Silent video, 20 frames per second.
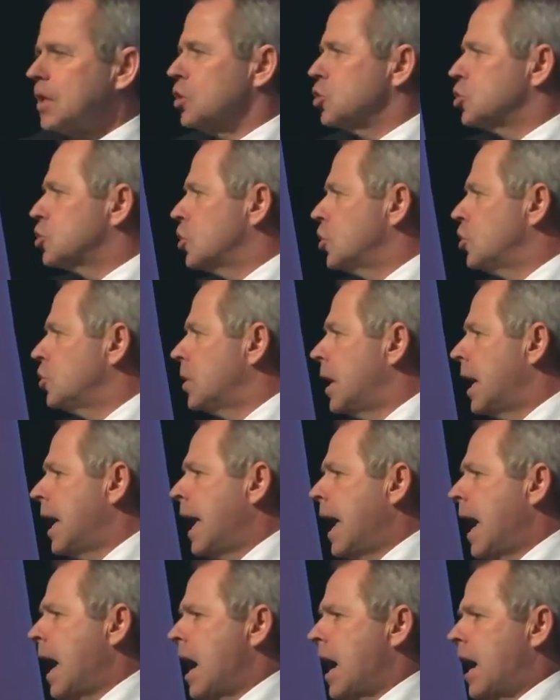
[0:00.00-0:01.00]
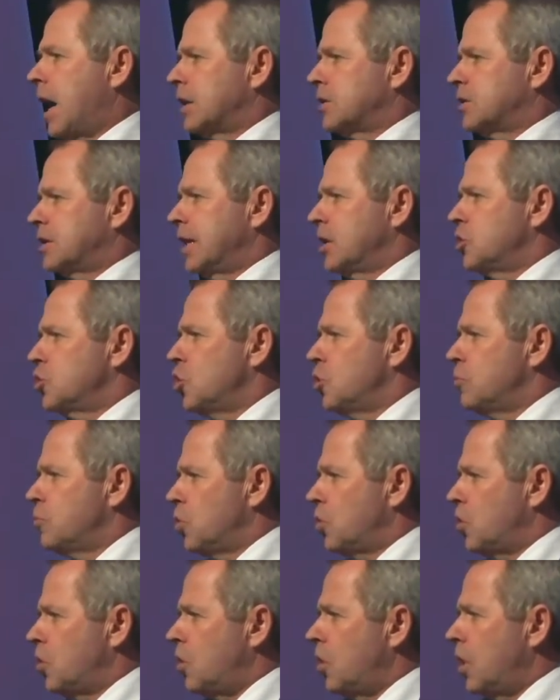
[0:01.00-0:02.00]
So I'll say no
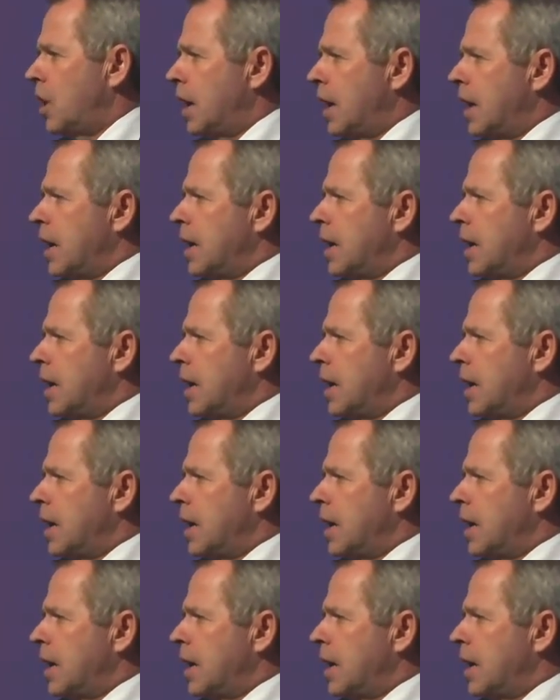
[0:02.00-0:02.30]
more.